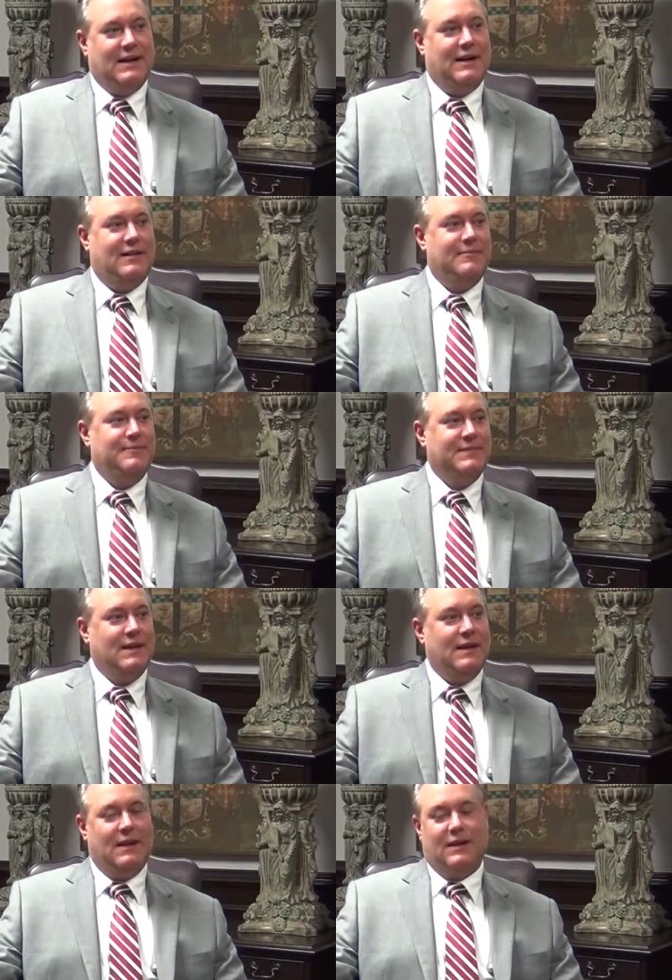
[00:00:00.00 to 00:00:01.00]
Um,
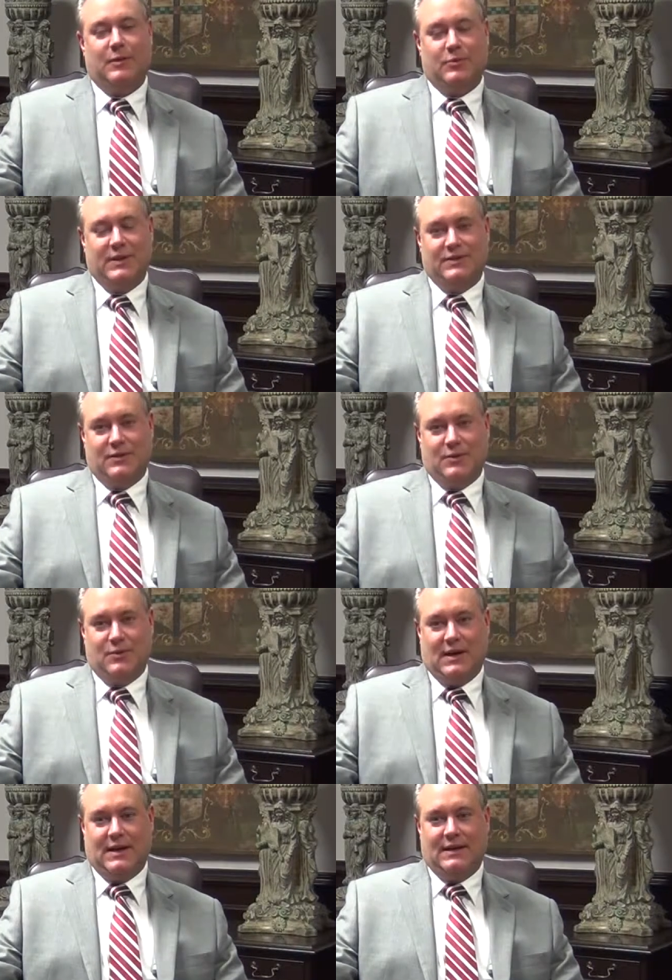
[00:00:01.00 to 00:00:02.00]
a couple weeks
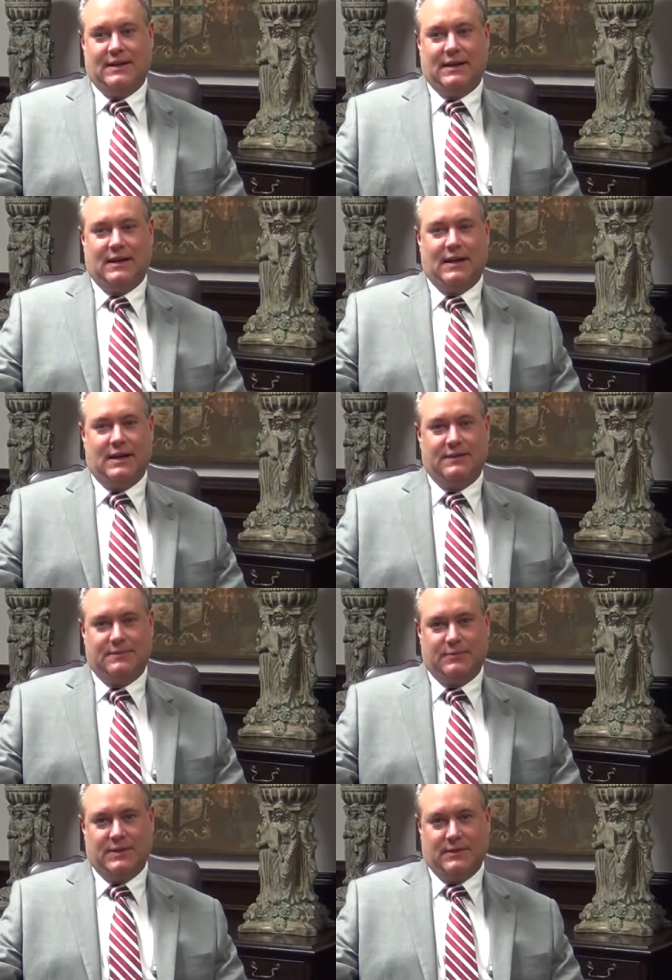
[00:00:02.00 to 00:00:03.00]
ago, I, uh, I,
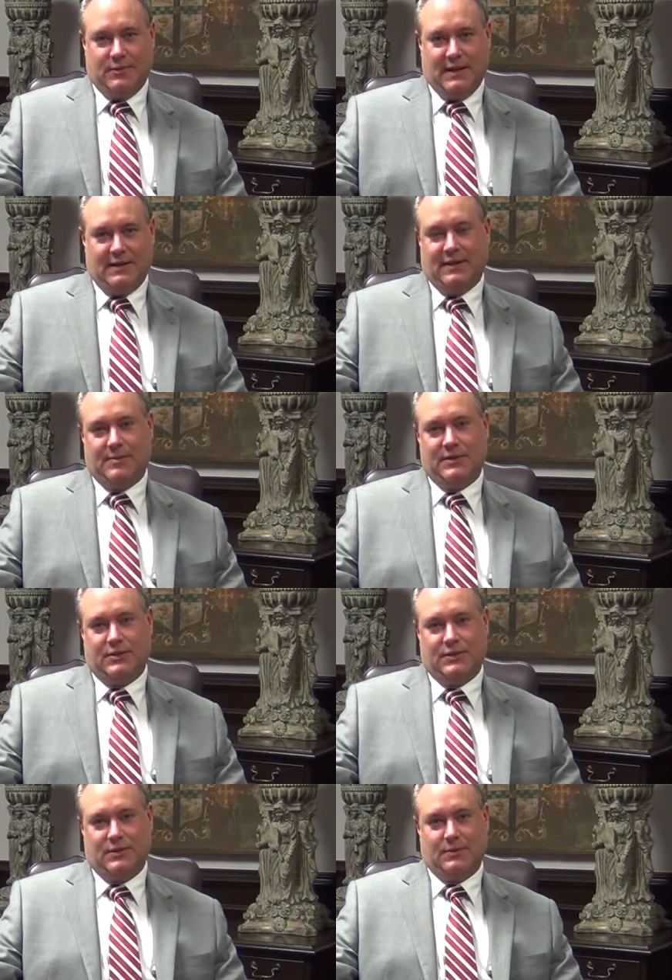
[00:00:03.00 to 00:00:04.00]
we, we had
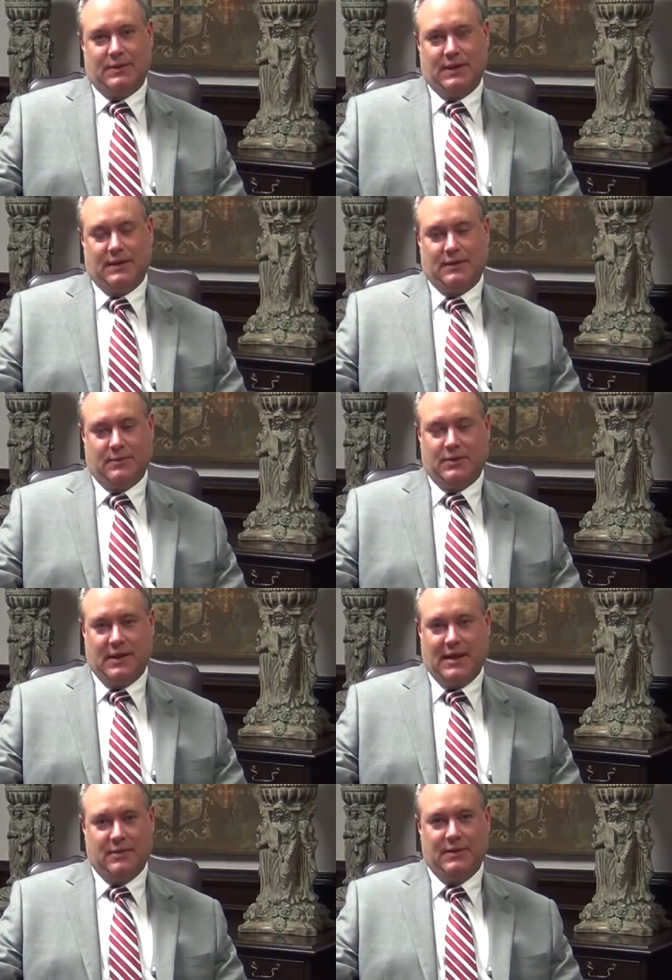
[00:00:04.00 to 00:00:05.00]
depositions that were taken that
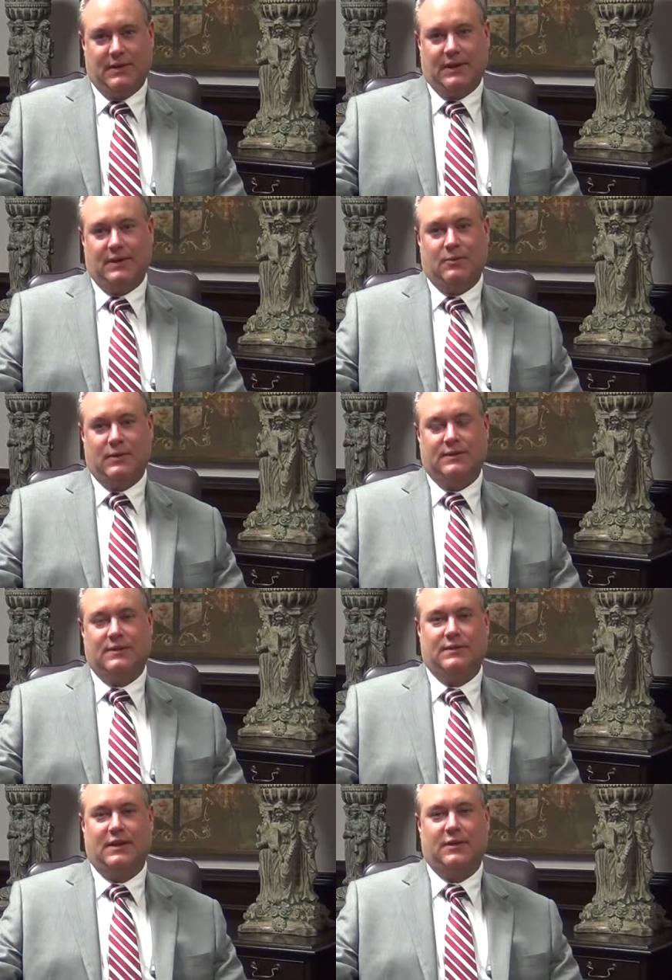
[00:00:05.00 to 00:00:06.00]
were had to be taken in
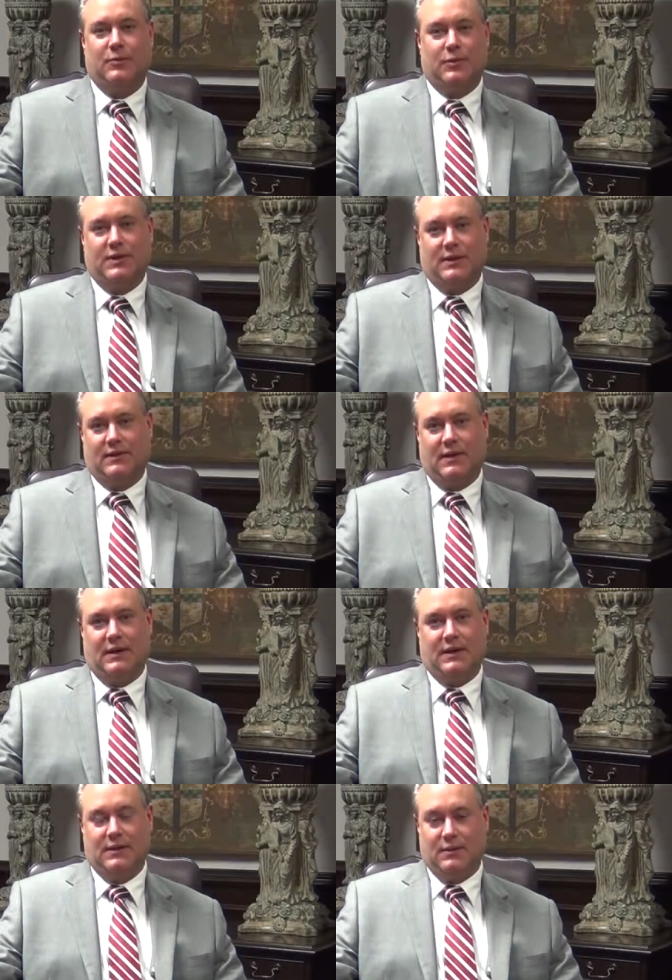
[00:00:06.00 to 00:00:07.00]
Winston Salem, North
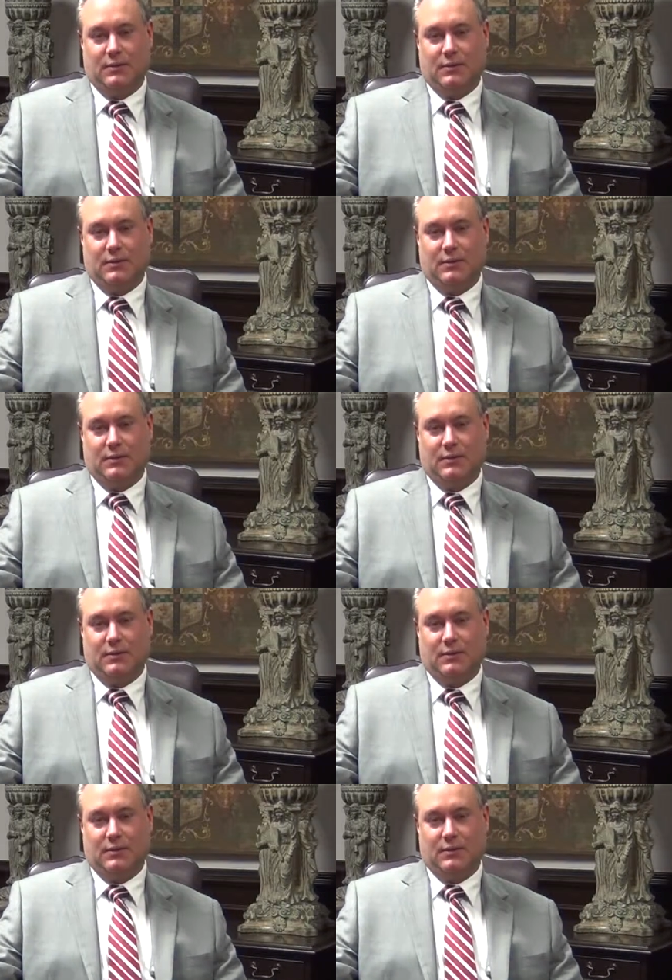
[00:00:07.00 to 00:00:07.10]
Carolina.